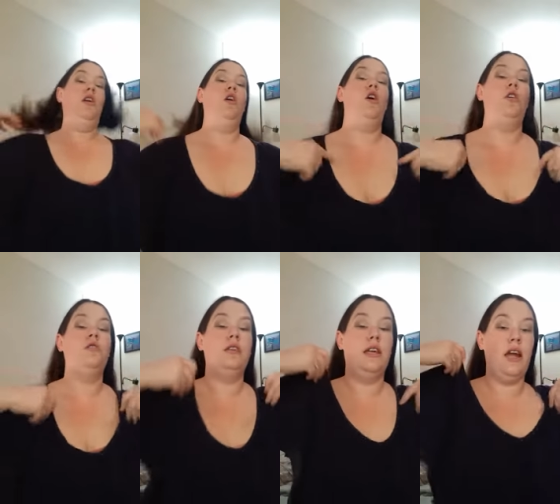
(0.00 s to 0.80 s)
oh,
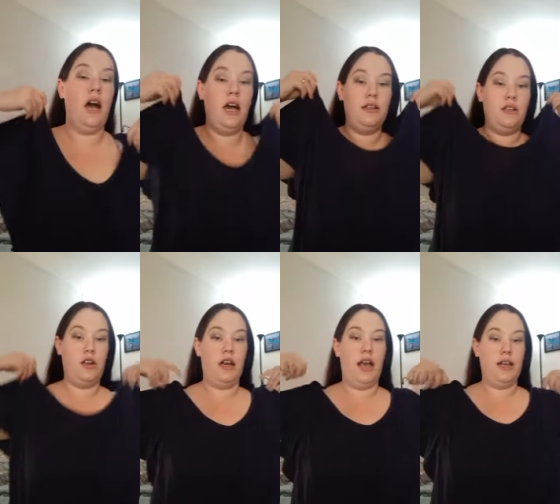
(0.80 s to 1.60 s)
I'm getting hot.
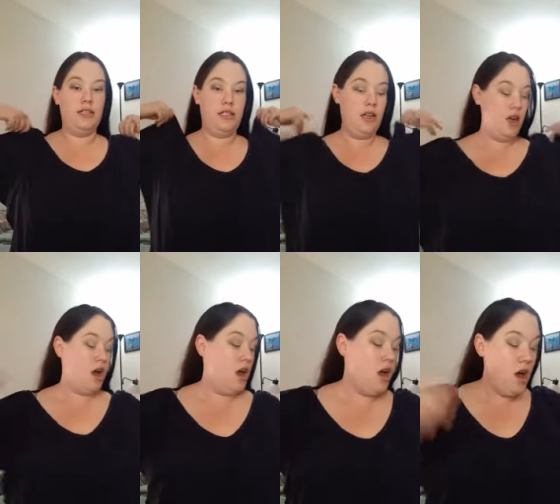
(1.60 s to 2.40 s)
Sorry, guys.
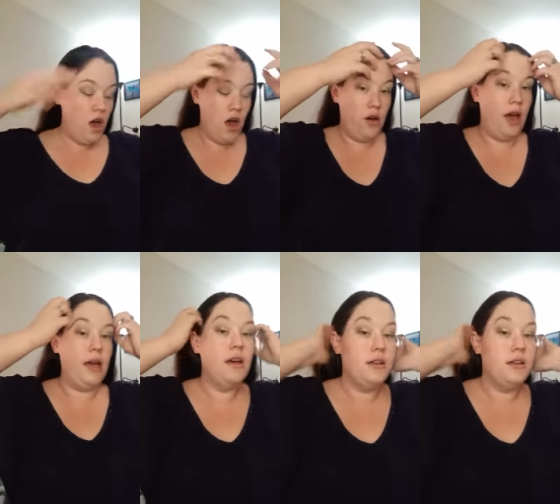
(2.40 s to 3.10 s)
Okay,